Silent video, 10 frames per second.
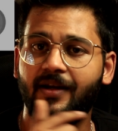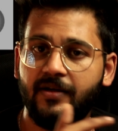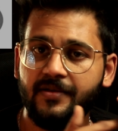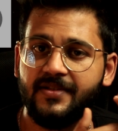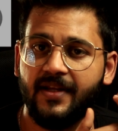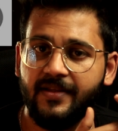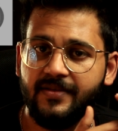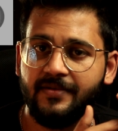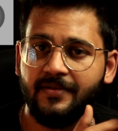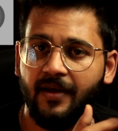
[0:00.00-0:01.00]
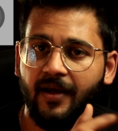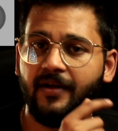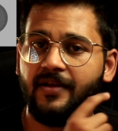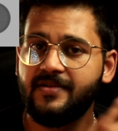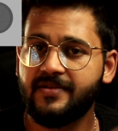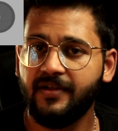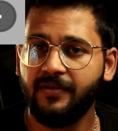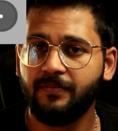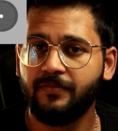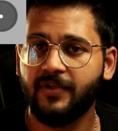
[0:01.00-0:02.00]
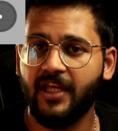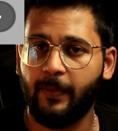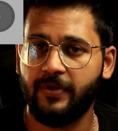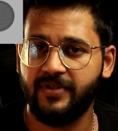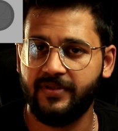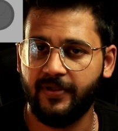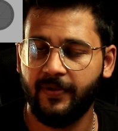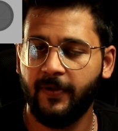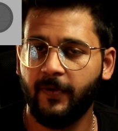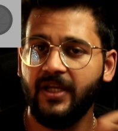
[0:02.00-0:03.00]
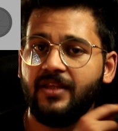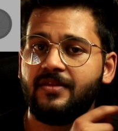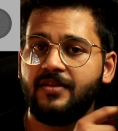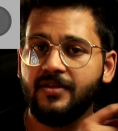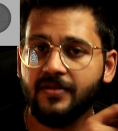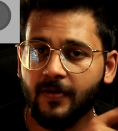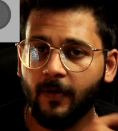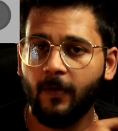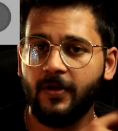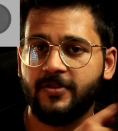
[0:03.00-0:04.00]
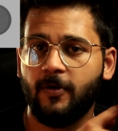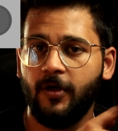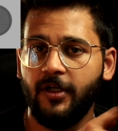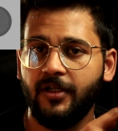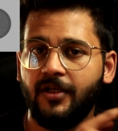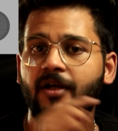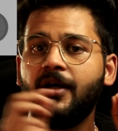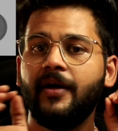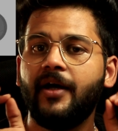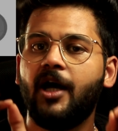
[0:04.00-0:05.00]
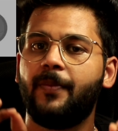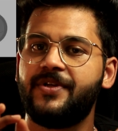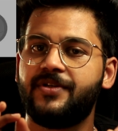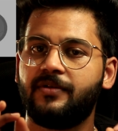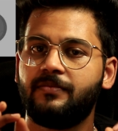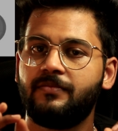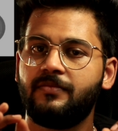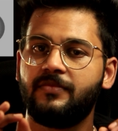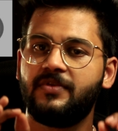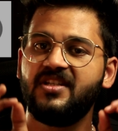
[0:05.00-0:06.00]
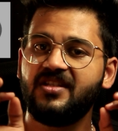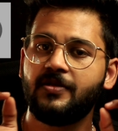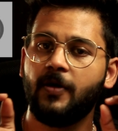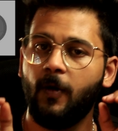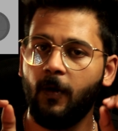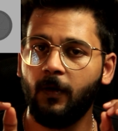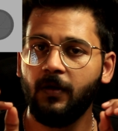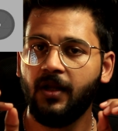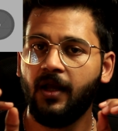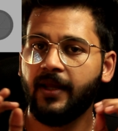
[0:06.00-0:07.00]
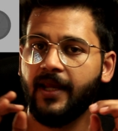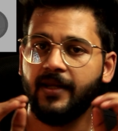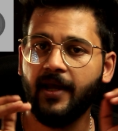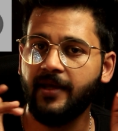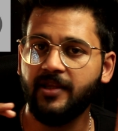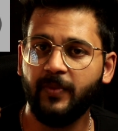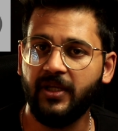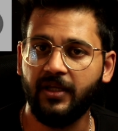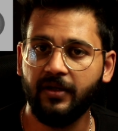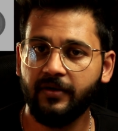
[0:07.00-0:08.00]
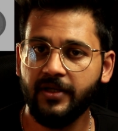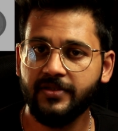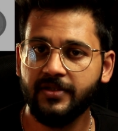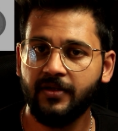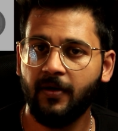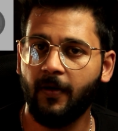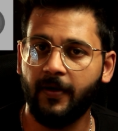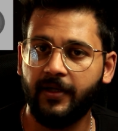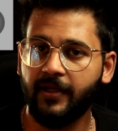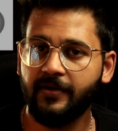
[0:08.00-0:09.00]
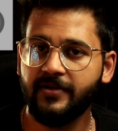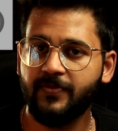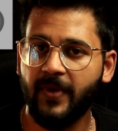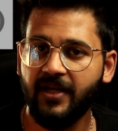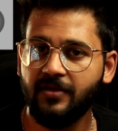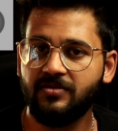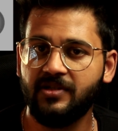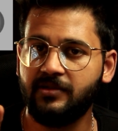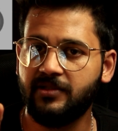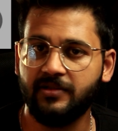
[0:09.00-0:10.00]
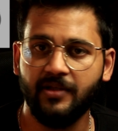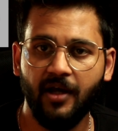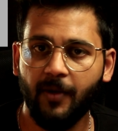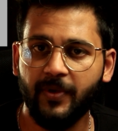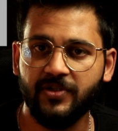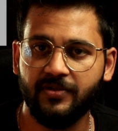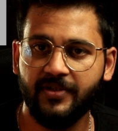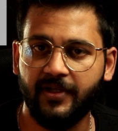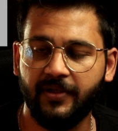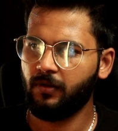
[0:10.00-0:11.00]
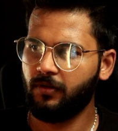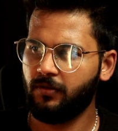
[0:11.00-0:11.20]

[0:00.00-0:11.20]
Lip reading: enters the lens and hits the camera sensor. Okay, this hole is called aperture. This hole can either be increased or decreased by changing the aperture setting.